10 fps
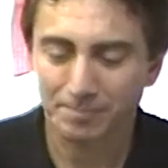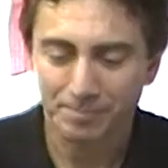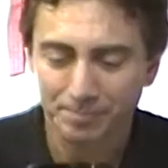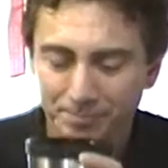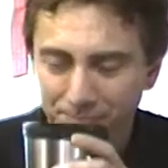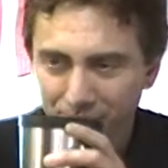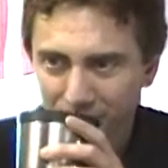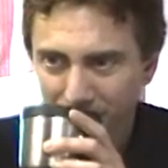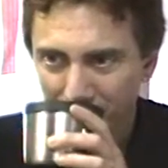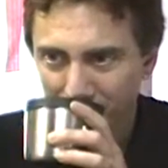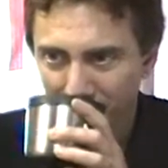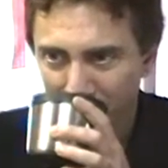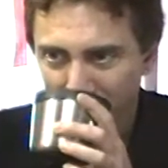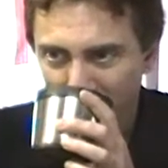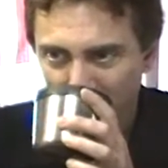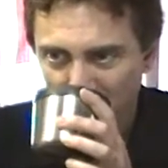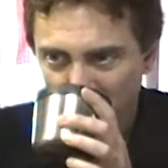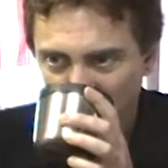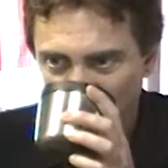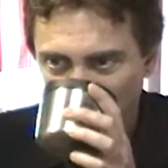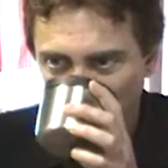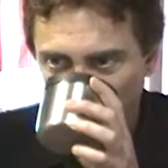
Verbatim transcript: you're supposed to invite